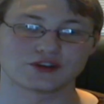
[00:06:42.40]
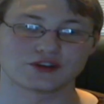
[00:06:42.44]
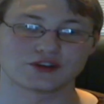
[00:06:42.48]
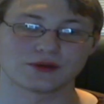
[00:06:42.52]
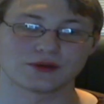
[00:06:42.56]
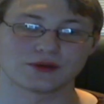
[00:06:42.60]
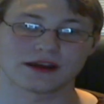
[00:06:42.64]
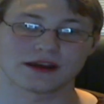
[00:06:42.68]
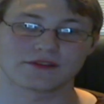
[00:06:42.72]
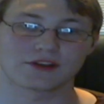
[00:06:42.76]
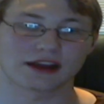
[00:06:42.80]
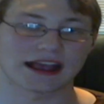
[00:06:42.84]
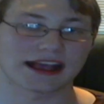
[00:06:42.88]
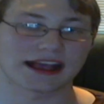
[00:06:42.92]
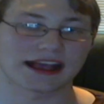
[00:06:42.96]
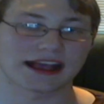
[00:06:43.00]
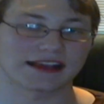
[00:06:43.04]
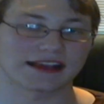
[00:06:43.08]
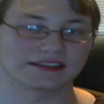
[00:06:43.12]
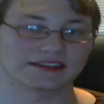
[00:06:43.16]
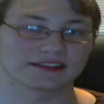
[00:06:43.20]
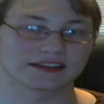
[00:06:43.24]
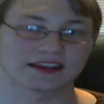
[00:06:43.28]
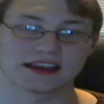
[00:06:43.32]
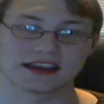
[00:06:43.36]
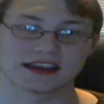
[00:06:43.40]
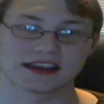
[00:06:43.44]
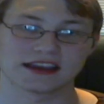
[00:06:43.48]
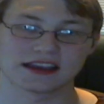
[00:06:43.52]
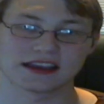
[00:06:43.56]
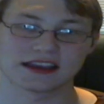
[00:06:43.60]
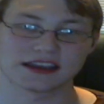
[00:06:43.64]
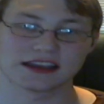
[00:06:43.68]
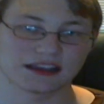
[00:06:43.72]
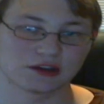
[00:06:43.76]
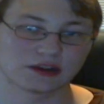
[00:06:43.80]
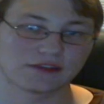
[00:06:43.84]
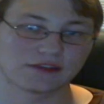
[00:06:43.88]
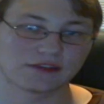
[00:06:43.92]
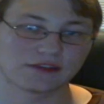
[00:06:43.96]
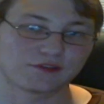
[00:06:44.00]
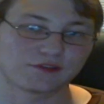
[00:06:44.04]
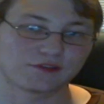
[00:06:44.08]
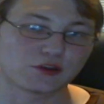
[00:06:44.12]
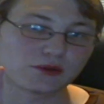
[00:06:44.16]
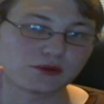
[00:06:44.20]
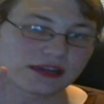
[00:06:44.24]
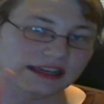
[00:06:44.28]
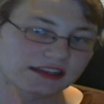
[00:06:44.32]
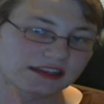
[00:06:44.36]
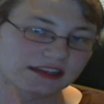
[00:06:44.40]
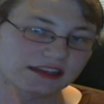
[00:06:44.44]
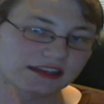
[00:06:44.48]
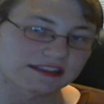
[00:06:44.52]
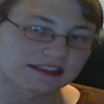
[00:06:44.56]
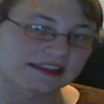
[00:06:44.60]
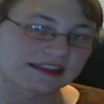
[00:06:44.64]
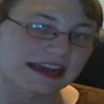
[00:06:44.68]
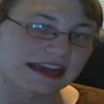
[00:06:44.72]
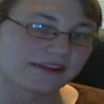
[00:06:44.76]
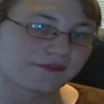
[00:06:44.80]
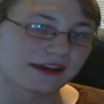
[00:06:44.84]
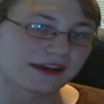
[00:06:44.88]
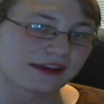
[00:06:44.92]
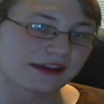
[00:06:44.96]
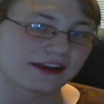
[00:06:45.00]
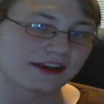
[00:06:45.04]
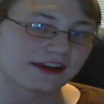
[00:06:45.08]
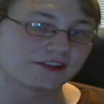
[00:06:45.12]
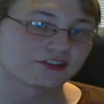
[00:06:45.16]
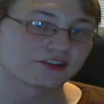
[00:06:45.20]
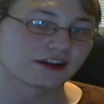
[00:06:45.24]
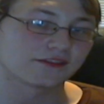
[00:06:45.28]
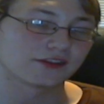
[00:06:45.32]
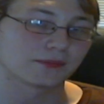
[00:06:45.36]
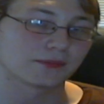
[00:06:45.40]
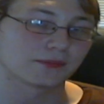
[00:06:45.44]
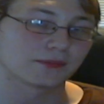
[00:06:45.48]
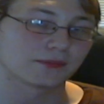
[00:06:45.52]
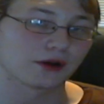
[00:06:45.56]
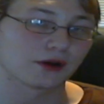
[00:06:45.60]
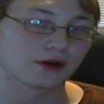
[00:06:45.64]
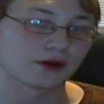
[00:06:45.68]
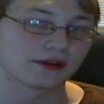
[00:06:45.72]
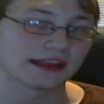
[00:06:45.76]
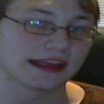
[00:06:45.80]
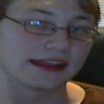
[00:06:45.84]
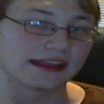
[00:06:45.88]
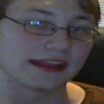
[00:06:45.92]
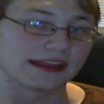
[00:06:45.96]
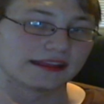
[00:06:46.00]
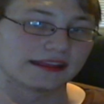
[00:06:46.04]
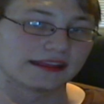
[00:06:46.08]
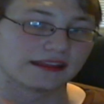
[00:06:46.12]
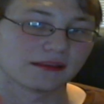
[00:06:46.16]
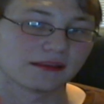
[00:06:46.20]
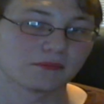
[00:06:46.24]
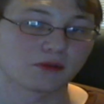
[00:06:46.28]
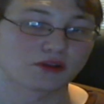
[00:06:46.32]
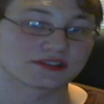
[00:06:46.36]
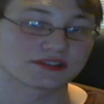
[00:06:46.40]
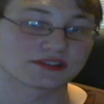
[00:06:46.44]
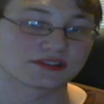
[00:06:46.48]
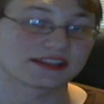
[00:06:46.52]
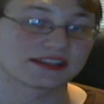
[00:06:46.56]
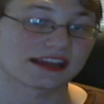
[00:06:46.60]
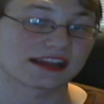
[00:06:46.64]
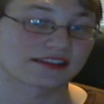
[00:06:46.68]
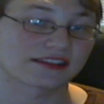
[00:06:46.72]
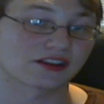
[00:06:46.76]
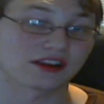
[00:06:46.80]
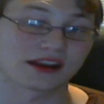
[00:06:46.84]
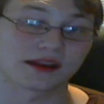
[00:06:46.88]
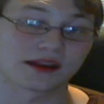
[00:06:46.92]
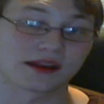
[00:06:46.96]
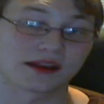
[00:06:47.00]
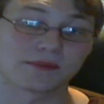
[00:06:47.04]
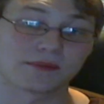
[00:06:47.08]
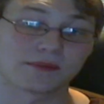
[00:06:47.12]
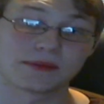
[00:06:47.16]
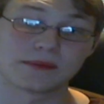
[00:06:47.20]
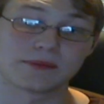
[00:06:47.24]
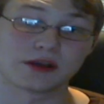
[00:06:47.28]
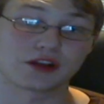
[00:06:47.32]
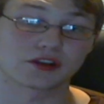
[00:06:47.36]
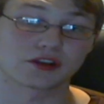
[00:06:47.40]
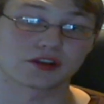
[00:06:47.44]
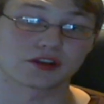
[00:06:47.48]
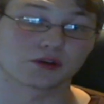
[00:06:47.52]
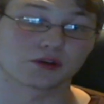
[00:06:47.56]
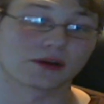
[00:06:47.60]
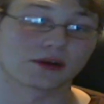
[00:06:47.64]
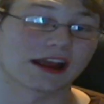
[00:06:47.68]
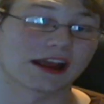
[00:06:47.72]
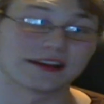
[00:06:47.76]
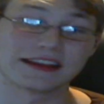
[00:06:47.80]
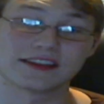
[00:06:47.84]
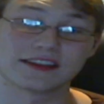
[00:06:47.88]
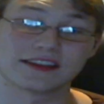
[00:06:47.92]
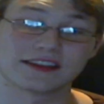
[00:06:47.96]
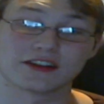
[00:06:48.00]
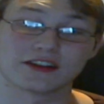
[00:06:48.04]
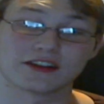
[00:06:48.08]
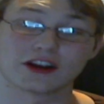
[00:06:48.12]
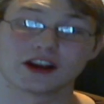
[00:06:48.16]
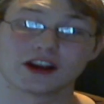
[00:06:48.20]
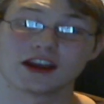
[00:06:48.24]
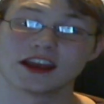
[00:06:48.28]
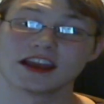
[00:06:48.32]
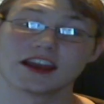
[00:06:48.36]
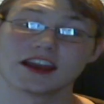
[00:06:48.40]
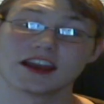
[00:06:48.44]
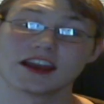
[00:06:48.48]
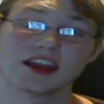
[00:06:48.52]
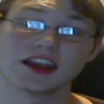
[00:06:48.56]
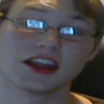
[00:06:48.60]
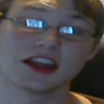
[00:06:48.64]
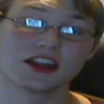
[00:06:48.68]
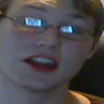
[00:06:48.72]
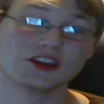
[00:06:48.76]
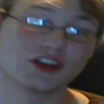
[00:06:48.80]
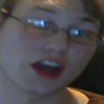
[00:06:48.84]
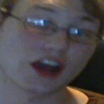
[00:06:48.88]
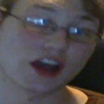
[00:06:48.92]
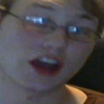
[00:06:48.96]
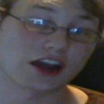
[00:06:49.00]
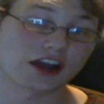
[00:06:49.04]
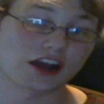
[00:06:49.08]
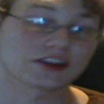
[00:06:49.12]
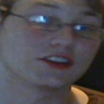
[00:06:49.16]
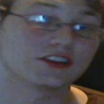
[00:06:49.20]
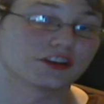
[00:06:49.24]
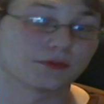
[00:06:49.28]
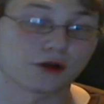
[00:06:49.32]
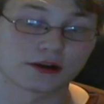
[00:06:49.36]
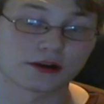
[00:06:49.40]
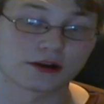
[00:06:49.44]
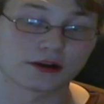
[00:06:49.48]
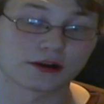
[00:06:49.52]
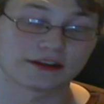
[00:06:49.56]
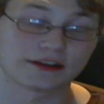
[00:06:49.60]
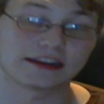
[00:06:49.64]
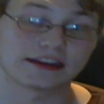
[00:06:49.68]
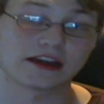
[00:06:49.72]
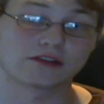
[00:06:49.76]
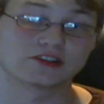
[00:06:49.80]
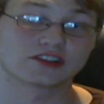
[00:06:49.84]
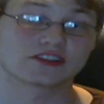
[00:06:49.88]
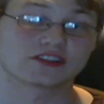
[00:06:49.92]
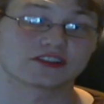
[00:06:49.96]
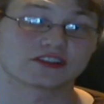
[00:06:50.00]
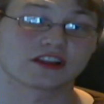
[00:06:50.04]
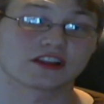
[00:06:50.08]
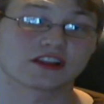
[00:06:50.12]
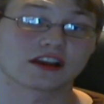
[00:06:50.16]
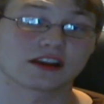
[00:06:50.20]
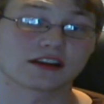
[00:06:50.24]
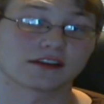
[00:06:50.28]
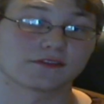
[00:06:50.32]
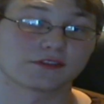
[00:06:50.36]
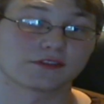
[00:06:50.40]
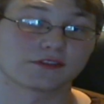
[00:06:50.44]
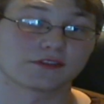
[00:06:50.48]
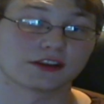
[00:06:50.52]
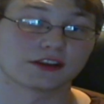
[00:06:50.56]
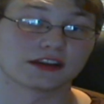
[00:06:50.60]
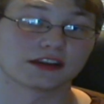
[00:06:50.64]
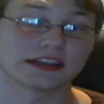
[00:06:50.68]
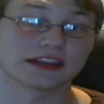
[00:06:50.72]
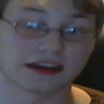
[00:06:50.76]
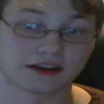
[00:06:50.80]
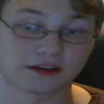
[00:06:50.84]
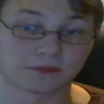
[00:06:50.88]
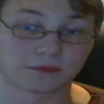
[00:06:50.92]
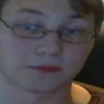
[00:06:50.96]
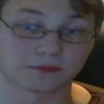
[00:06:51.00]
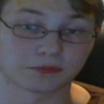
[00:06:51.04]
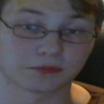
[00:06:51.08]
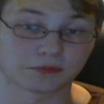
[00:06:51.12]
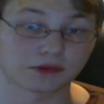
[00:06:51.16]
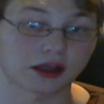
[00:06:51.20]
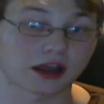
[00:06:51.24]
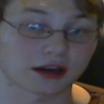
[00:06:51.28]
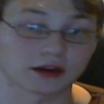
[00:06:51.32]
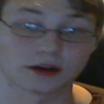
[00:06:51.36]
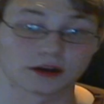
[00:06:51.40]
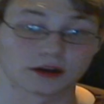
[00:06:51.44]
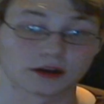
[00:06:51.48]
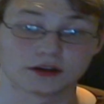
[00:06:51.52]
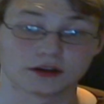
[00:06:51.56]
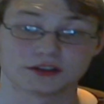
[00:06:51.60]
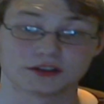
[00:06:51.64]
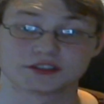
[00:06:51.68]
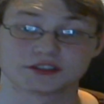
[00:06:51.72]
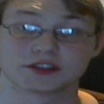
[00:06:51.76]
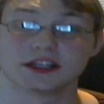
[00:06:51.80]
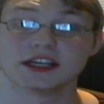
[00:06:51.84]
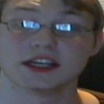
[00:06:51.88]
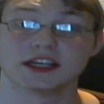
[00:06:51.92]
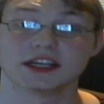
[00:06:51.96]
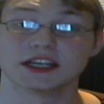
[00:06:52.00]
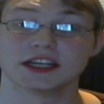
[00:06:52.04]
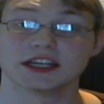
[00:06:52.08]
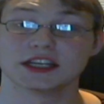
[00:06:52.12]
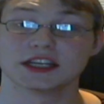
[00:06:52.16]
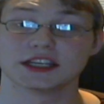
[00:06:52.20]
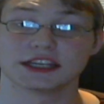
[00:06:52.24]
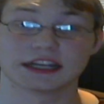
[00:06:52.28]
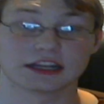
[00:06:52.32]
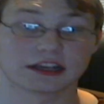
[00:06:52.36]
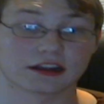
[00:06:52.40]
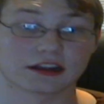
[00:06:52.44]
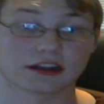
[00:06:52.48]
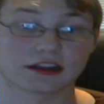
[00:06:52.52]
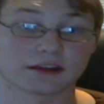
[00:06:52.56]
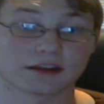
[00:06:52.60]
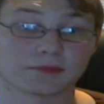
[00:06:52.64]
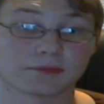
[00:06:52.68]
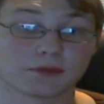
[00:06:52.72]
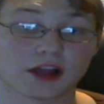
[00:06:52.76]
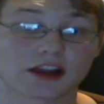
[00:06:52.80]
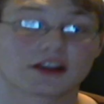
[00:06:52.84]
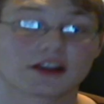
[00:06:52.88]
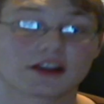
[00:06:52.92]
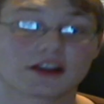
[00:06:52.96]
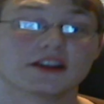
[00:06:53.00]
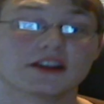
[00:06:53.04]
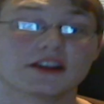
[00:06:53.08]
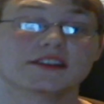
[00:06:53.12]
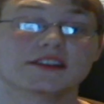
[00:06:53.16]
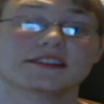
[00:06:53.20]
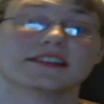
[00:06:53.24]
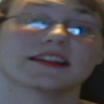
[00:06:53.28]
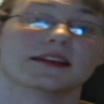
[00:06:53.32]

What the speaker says: pretty much whoever has, if you can get a slight advantage off your opponent, and most decks are going to be built around either knocking your opponent down just long enough for you to get enough blockers, or getting enough